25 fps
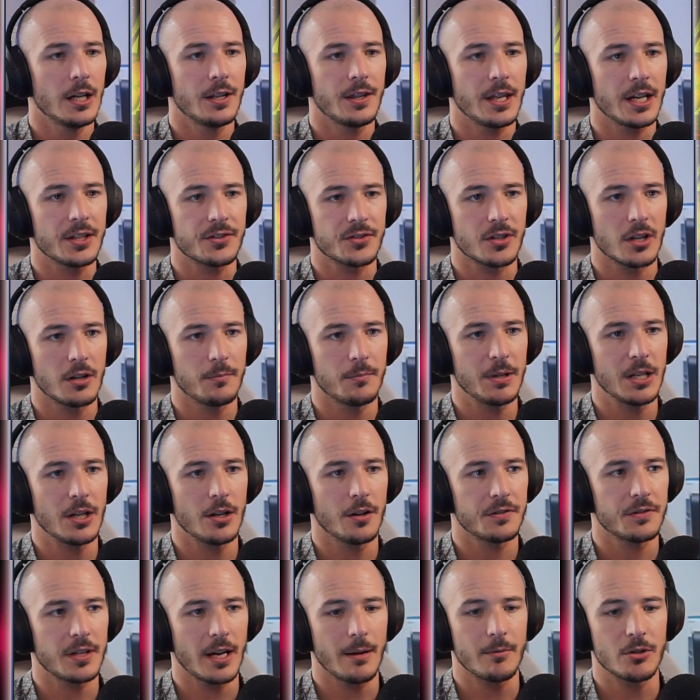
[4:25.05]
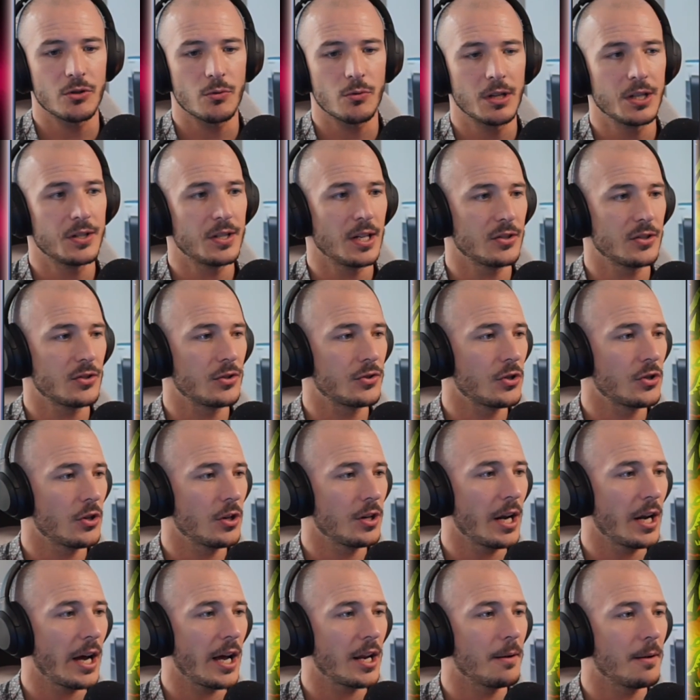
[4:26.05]
That's going to be enough damage when he takes a
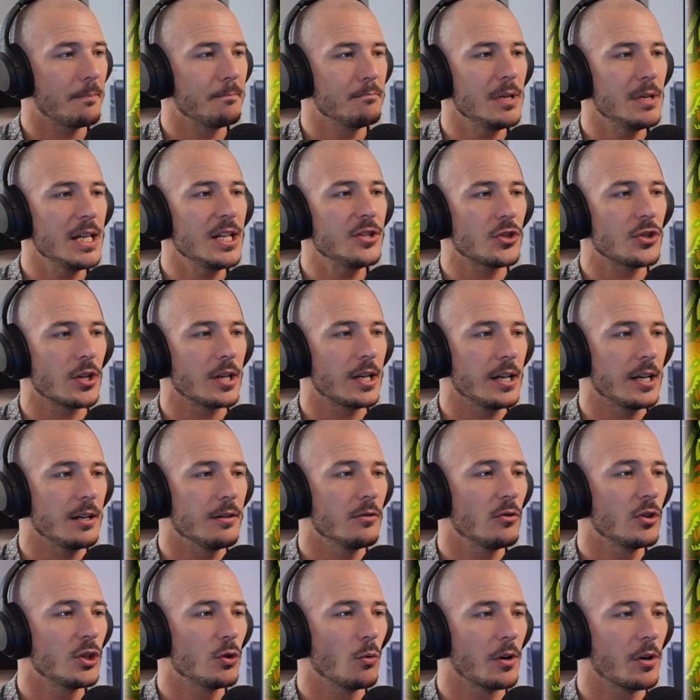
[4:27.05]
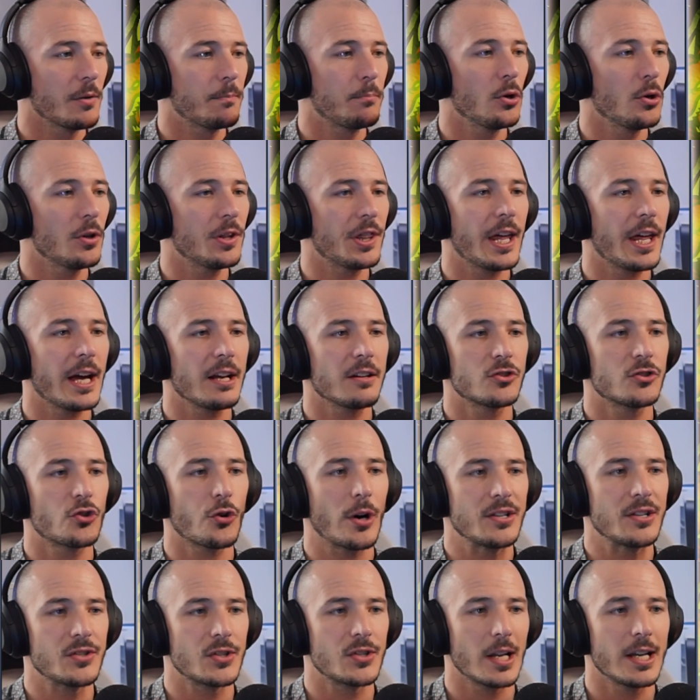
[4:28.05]
turn. And immediately, you want to put that
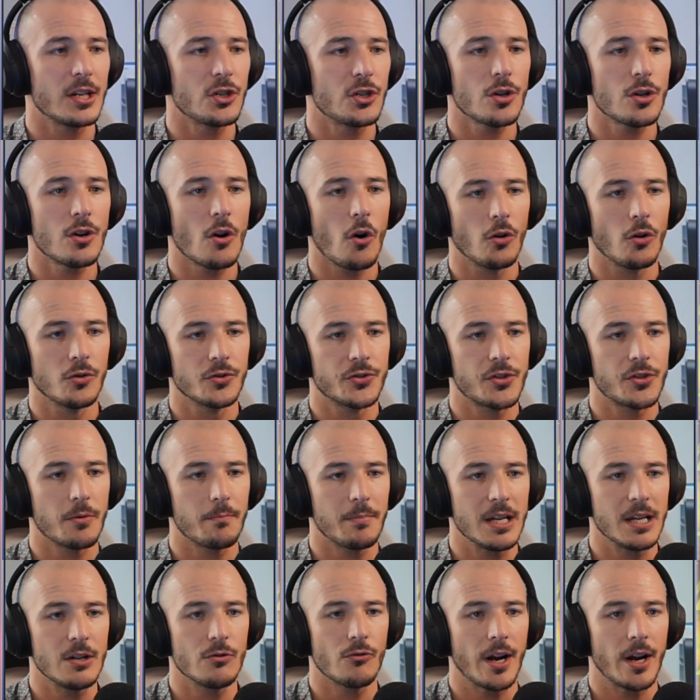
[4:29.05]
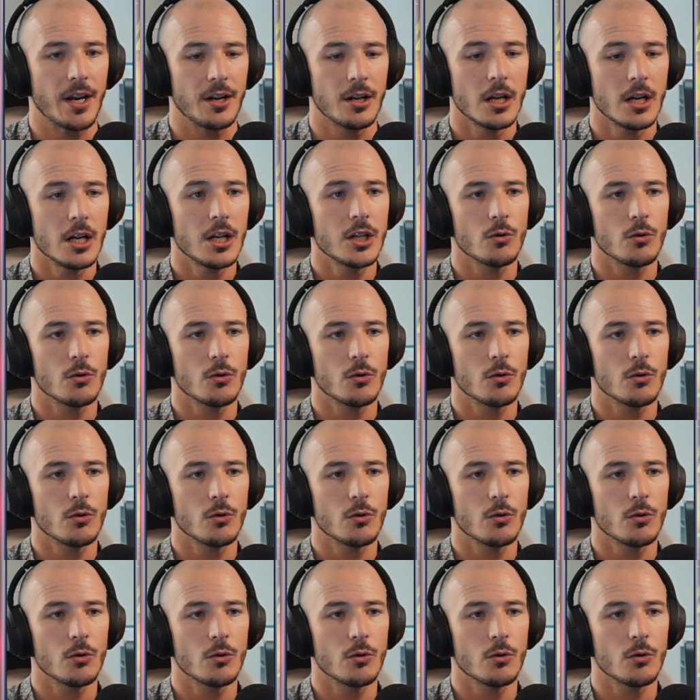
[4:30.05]
translation on Sabine Wren.